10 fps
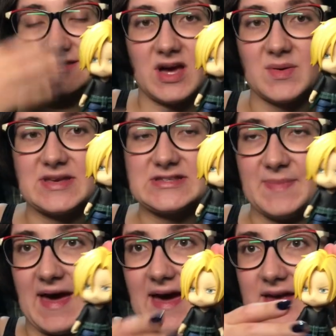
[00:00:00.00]
is how he is
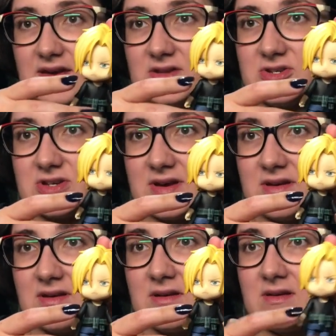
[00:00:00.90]
packaged.
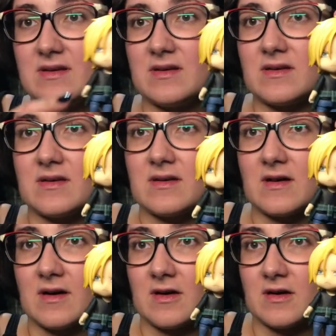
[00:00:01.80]

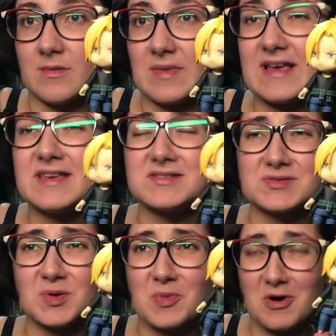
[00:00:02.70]
Um, he's
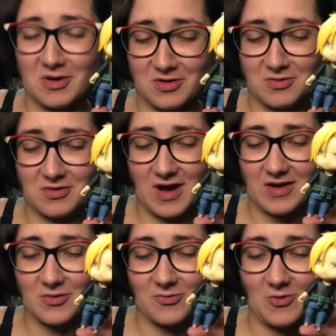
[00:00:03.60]
super cute.
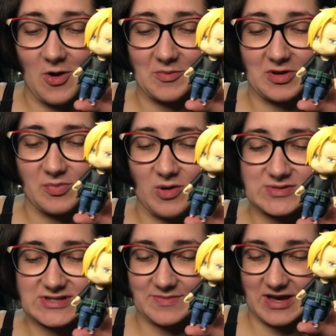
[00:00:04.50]
I don't know how I'm going to
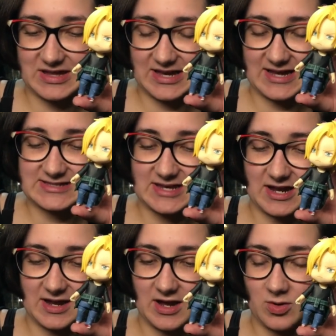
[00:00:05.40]
pose him yet. Like I said,
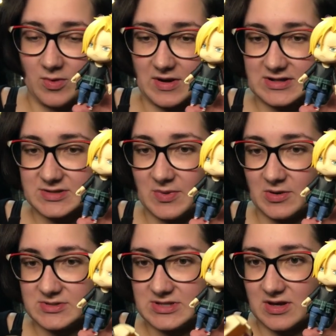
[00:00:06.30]
I kind of wanted to
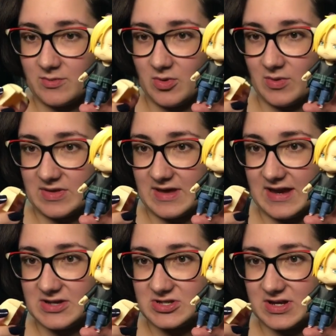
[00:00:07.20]
pose him with
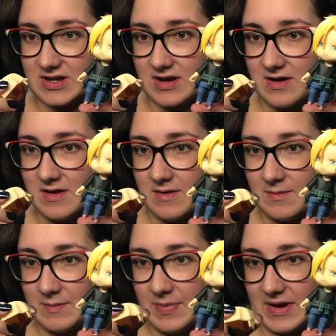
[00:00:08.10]
Eiji,
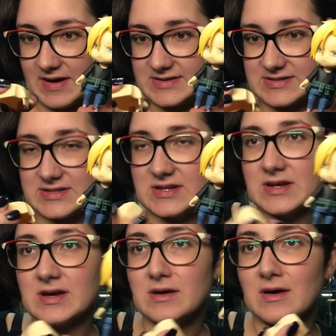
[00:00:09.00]
but
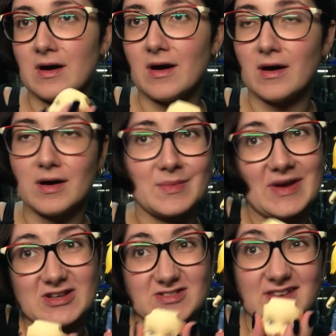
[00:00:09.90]
um,
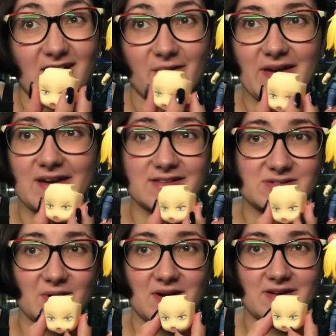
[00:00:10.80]
Eiji's not out yet,
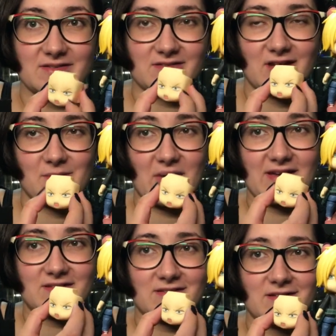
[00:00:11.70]
so I, I
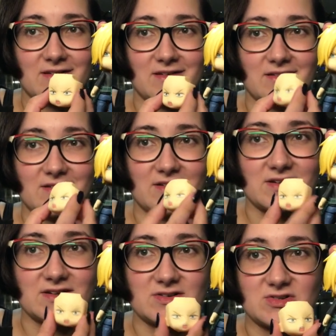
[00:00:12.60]
might
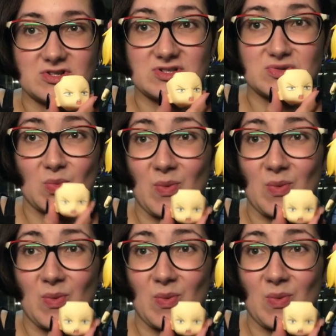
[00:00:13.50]
just